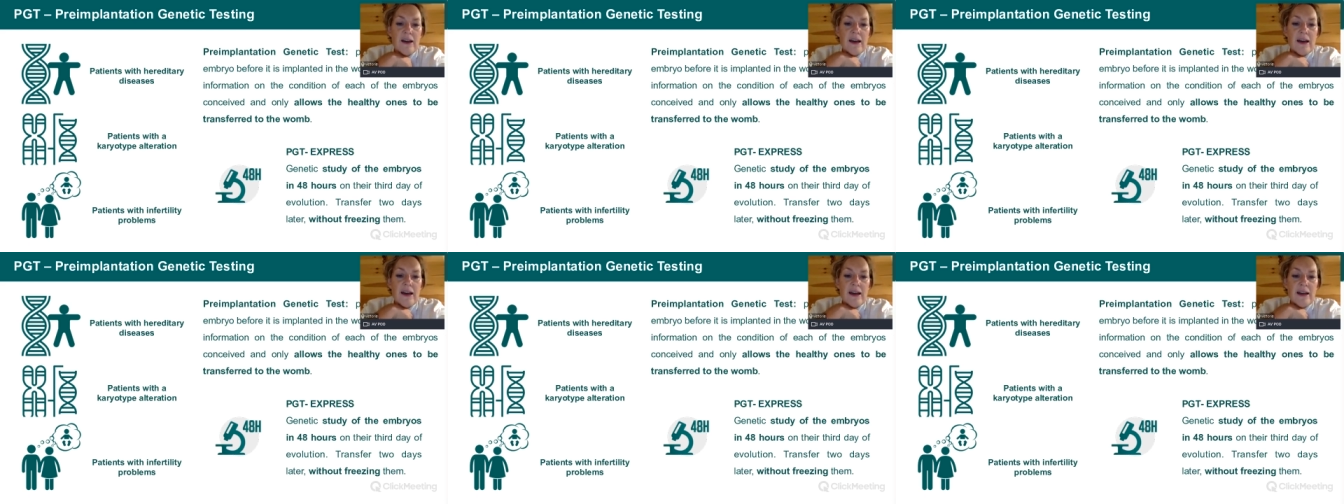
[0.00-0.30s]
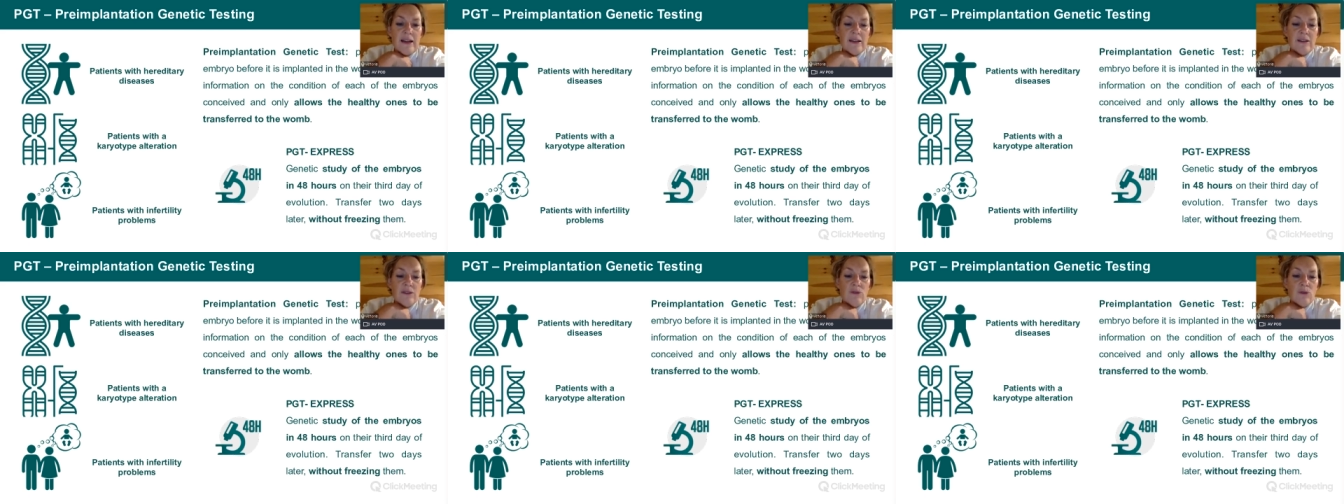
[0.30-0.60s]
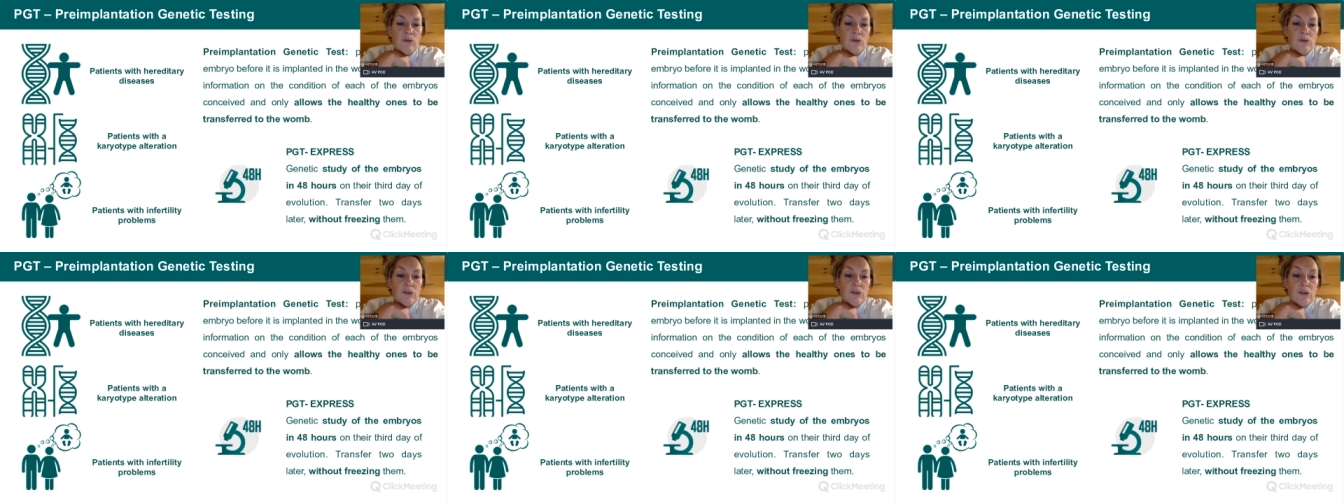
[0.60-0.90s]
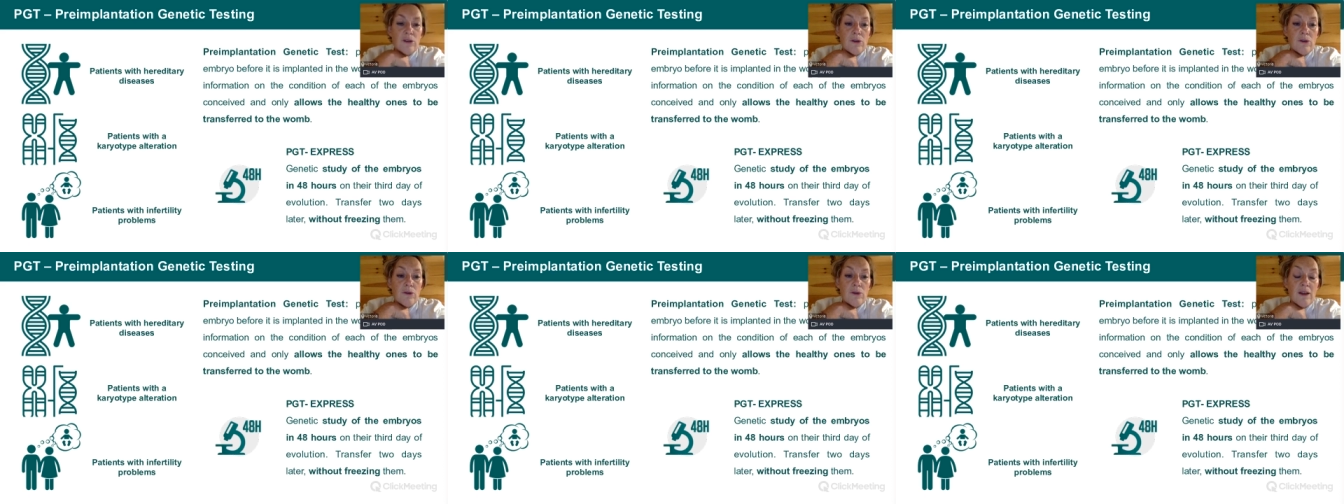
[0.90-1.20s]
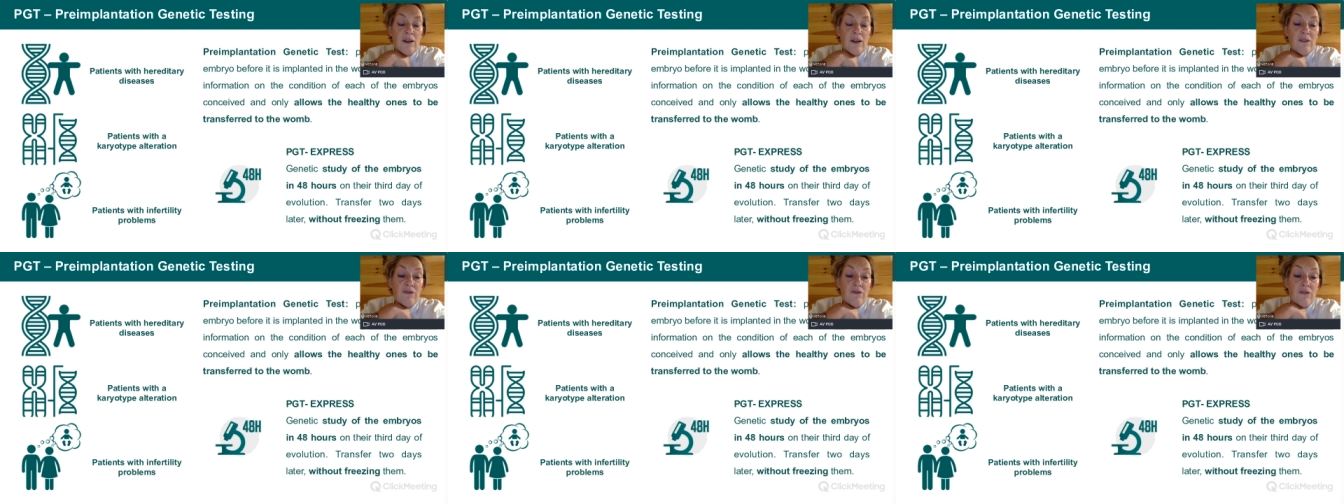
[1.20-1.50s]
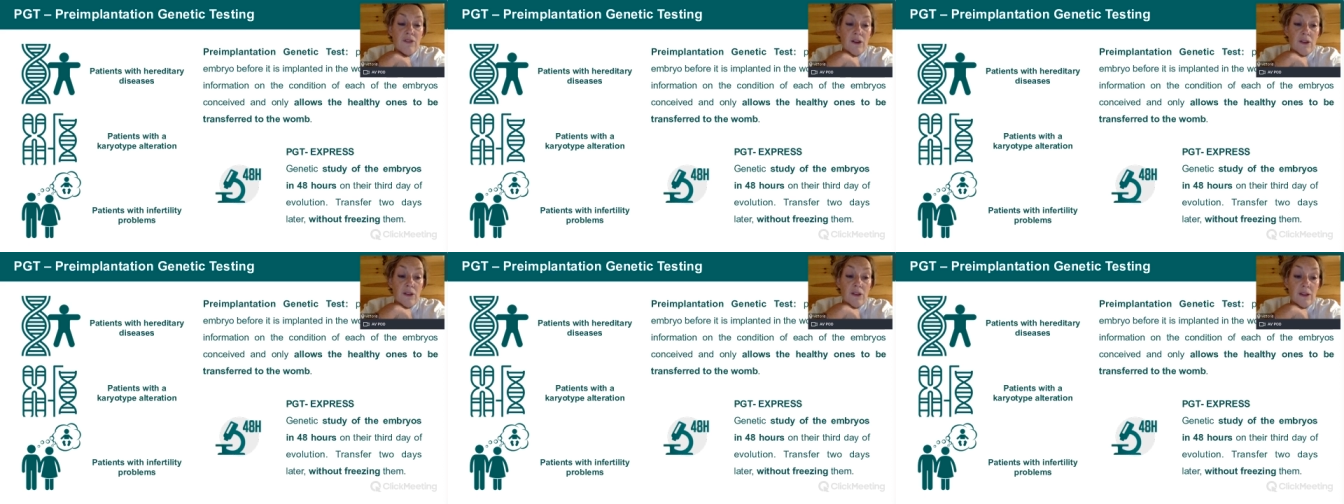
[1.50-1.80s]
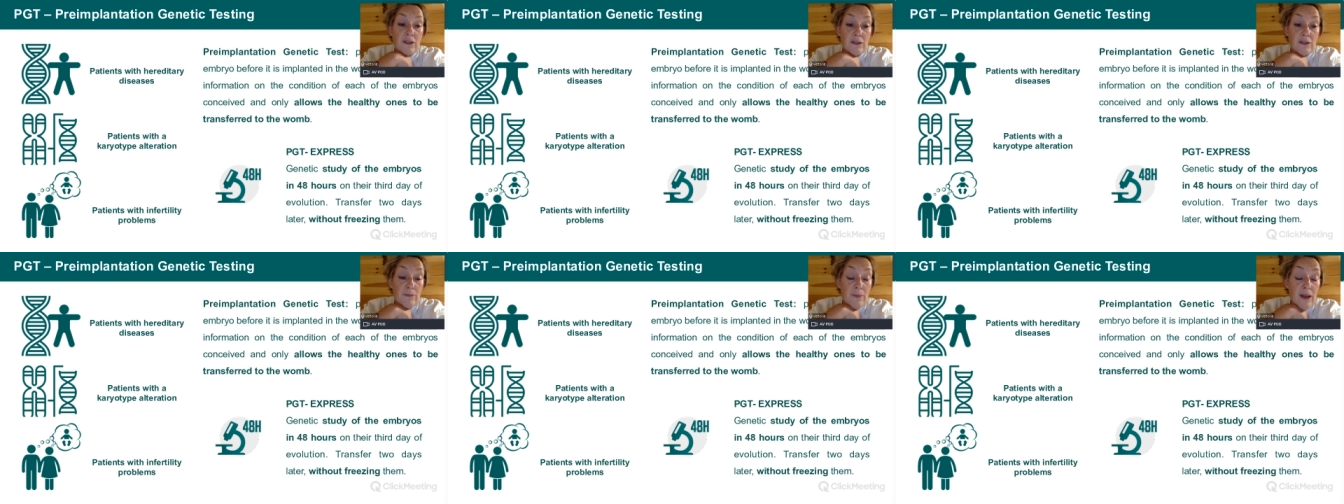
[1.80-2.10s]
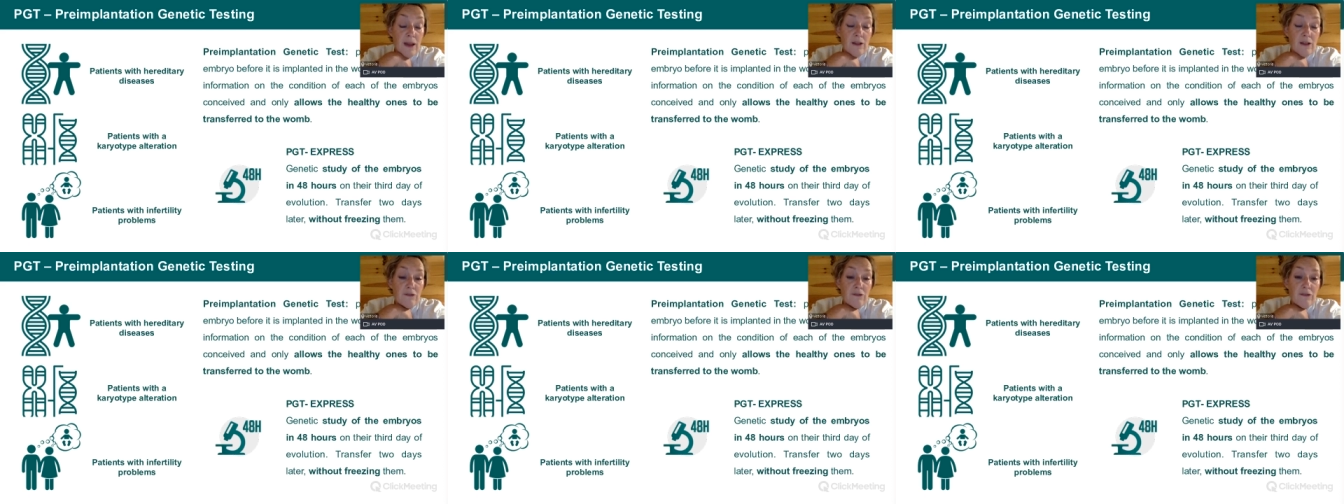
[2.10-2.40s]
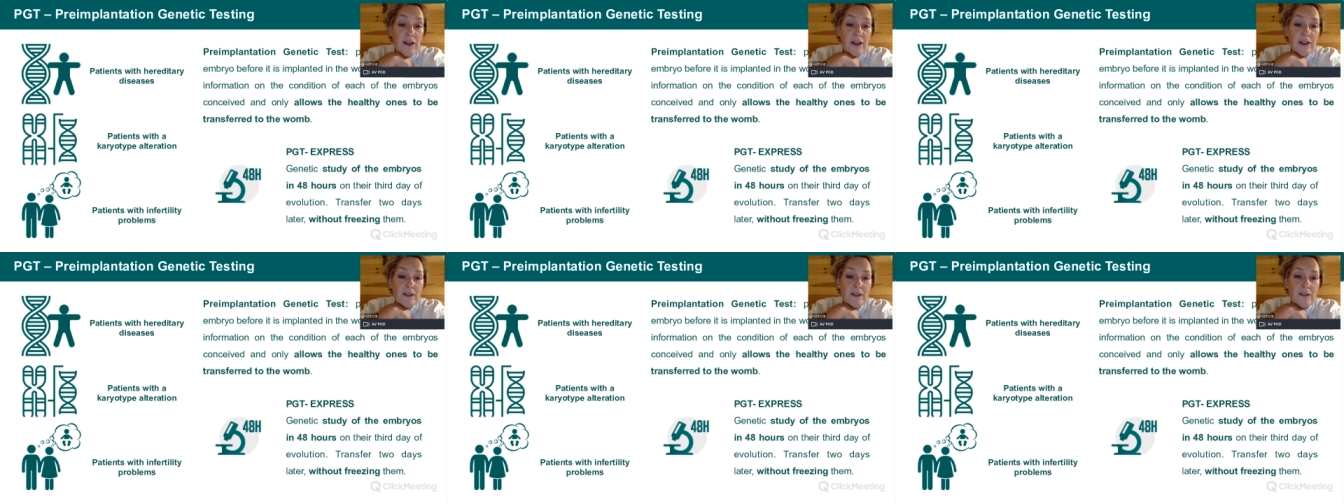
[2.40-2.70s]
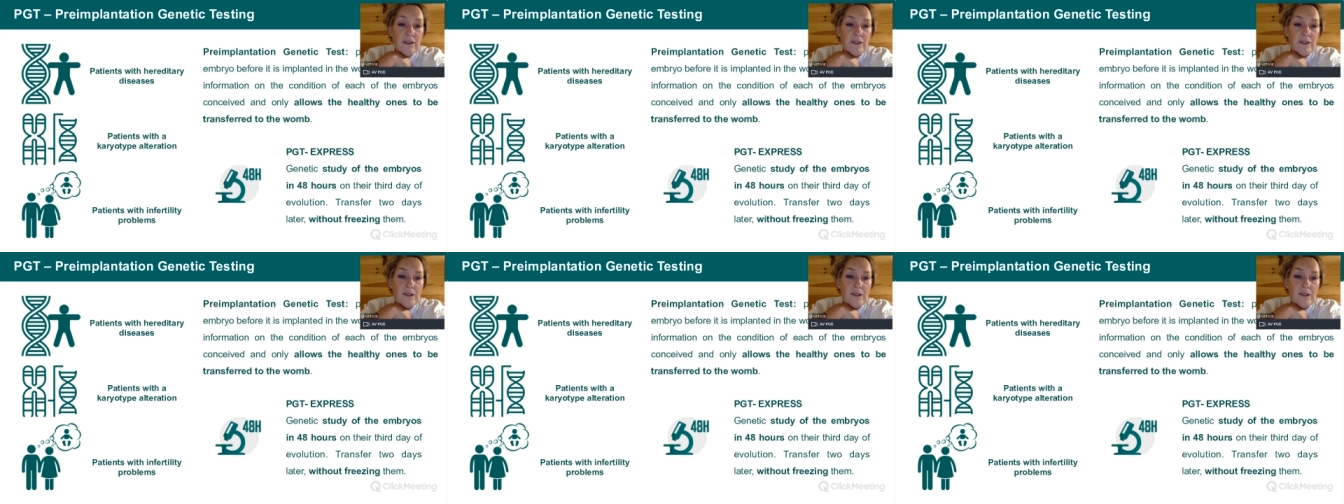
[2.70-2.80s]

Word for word: and also if there's a male factor.